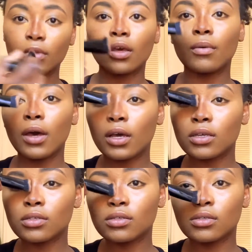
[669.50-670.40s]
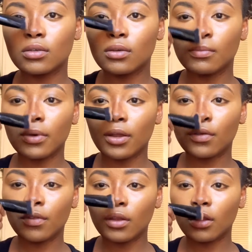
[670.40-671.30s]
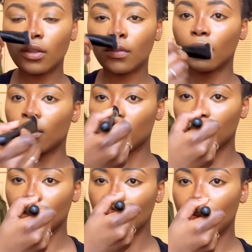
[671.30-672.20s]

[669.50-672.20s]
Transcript: it works better than anything else.